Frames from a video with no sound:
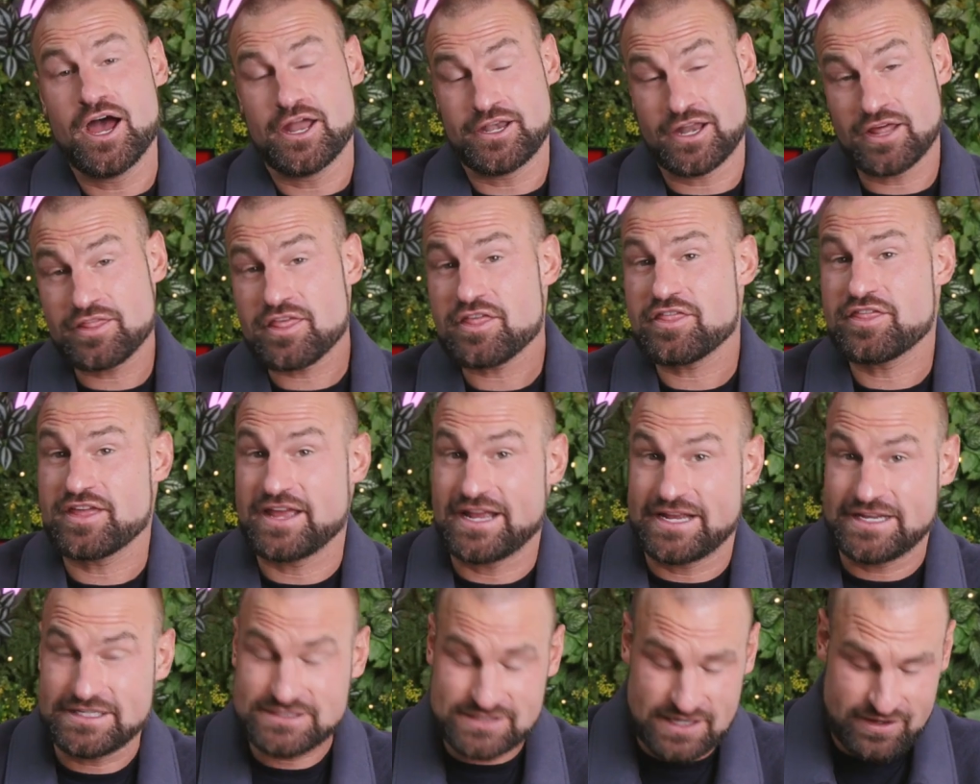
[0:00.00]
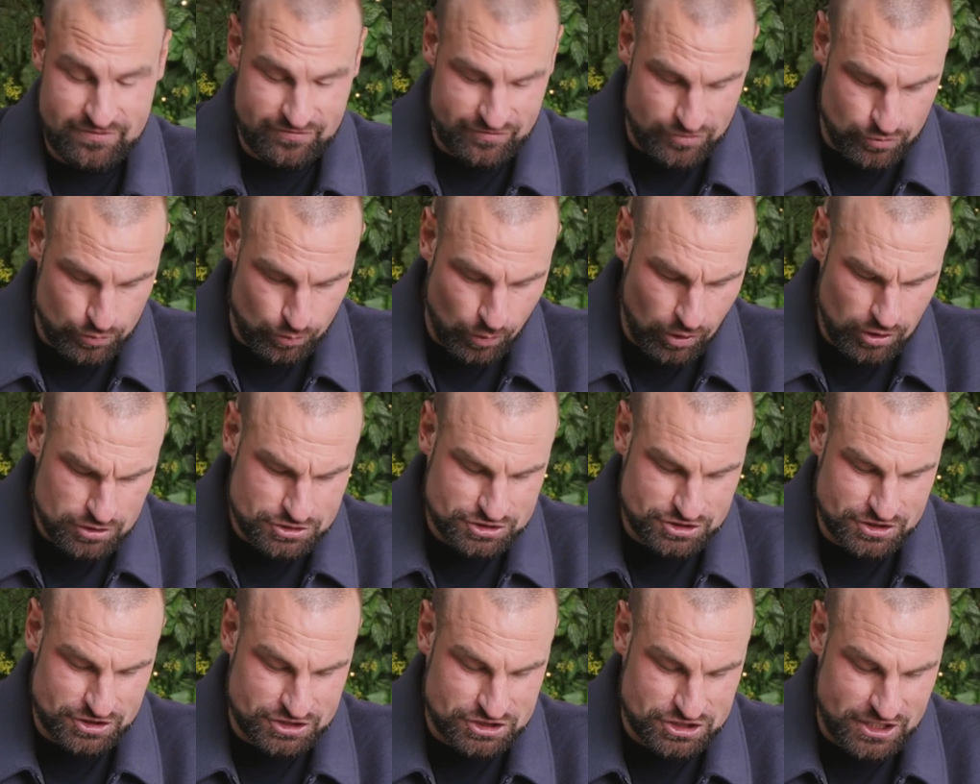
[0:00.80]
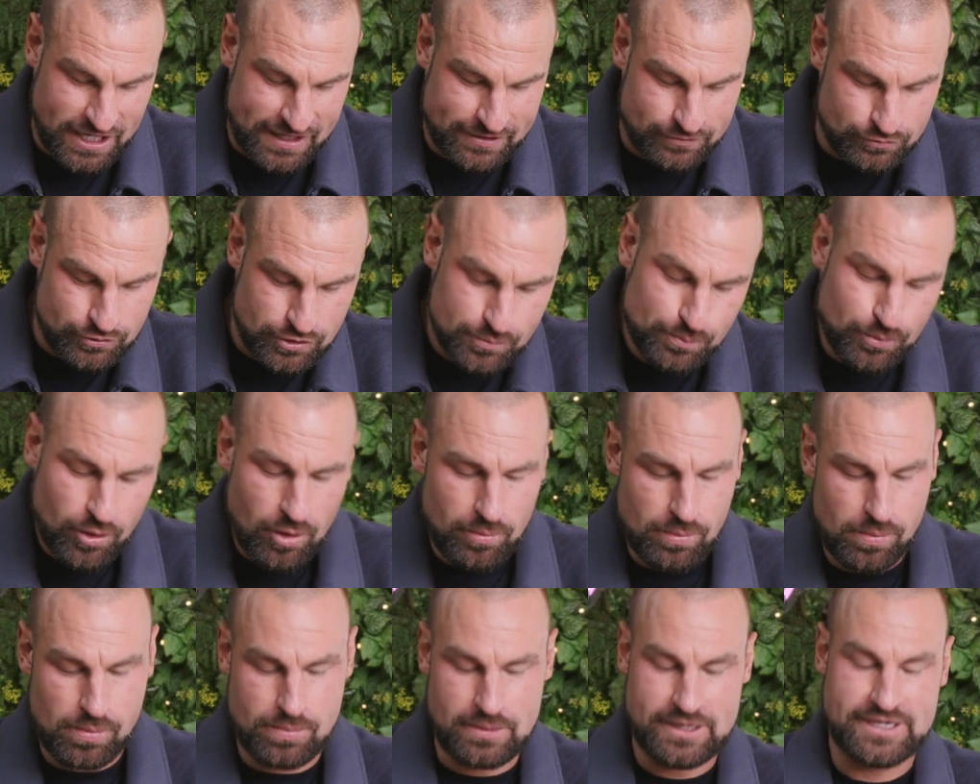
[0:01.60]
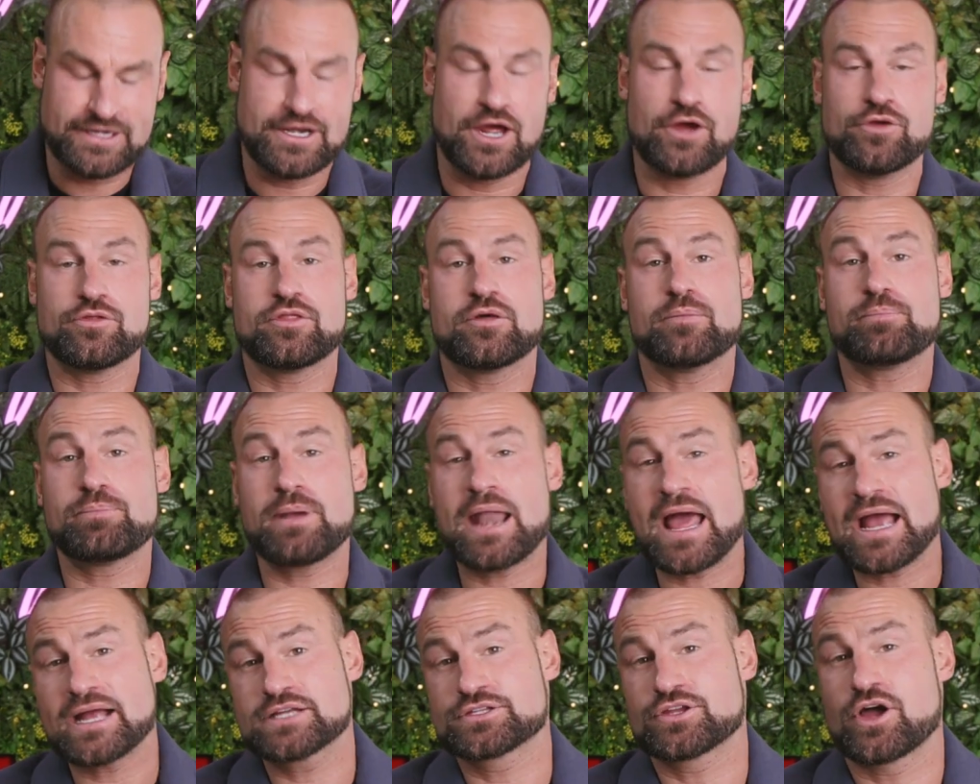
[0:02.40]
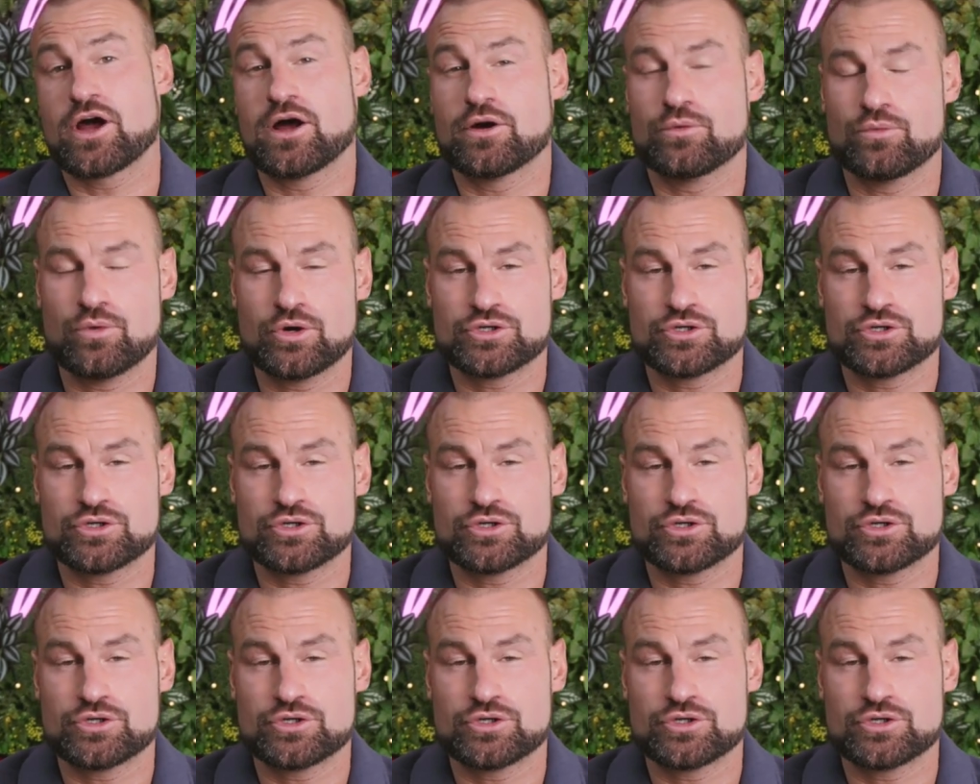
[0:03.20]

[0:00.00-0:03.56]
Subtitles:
Another thing is, if you watch the channel, you probably know that black dial